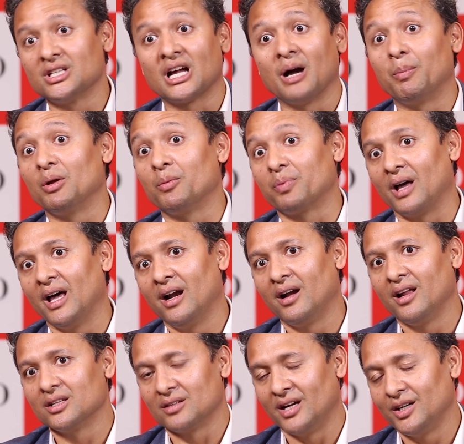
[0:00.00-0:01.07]
couple of
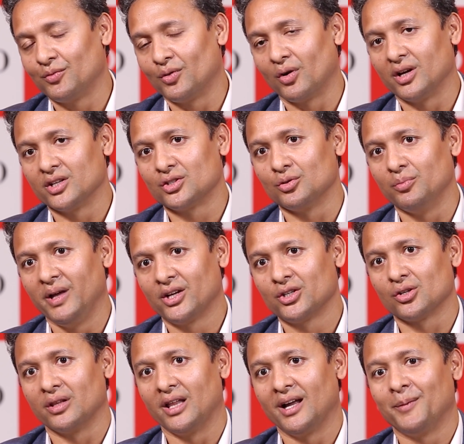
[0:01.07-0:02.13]
priorities, right, for us to make
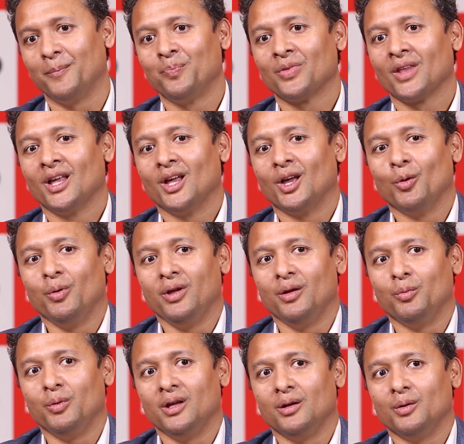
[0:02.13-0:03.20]
sure that
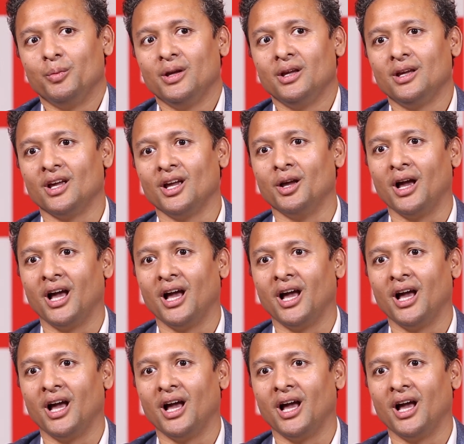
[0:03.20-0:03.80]
we